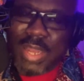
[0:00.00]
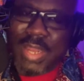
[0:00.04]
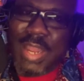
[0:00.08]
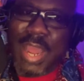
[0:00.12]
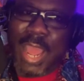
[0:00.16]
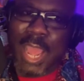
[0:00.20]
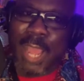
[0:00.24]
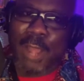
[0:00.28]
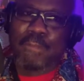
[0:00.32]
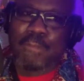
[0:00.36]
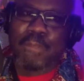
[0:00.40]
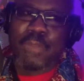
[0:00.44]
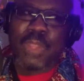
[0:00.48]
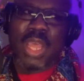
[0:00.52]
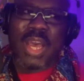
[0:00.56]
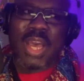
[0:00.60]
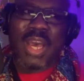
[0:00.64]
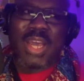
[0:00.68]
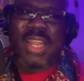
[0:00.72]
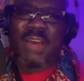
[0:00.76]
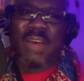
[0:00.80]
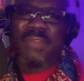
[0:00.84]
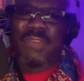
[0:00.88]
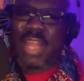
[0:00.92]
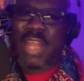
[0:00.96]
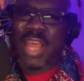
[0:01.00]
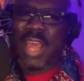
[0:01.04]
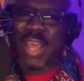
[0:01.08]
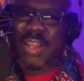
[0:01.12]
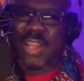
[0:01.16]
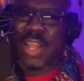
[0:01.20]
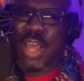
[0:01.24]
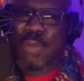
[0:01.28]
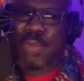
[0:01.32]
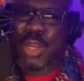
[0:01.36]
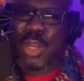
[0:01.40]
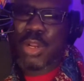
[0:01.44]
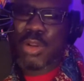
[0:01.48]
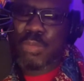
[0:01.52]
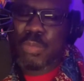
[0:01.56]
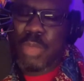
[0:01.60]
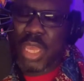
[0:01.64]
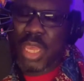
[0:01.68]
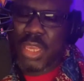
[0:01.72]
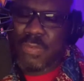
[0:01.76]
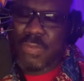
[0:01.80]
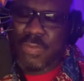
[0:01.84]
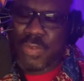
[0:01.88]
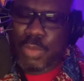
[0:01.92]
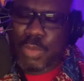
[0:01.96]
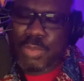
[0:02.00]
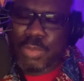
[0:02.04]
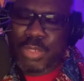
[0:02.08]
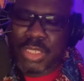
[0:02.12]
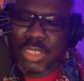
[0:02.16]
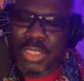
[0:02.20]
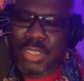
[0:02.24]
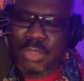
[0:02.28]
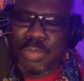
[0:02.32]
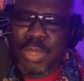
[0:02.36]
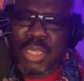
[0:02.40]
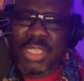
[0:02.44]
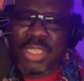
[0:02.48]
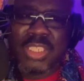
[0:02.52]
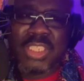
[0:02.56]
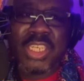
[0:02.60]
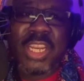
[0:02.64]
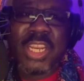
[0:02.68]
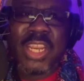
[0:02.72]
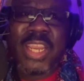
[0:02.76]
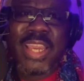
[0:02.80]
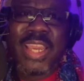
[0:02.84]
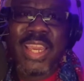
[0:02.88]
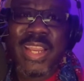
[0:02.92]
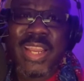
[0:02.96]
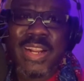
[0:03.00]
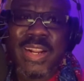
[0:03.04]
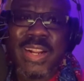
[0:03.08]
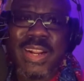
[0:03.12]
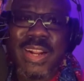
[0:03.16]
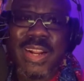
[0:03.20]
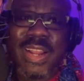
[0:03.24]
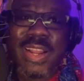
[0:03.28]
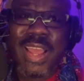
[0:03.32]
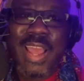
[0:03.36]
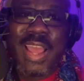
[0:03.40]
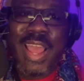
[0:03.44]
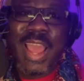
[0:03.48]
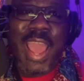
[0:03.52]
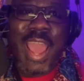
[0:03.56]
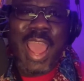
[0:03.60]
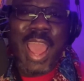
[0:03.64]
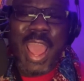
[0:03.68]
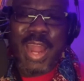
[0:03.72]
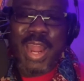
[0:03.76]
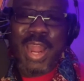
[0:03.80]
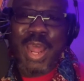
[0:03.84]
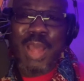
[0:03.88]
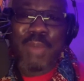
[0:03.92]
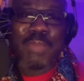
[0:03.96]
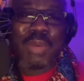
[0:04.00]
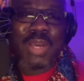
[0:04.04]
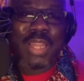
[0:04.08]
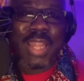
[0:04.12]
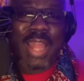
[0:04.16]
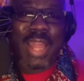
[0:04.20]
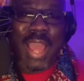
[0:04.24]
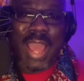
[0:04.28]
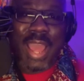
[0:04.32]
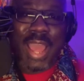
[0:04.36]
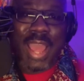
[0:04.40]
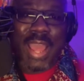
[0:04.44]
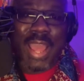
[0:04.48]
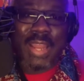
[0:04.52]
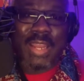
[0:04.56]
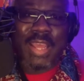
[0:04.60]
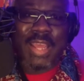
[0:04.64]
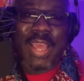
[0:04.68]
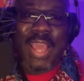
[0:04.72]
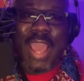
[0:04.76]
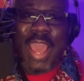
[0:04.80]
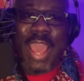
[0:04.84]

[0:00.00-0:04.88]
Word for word: Now, enough of that. I'm not going to beg you for your participation. You're here and I'm glad.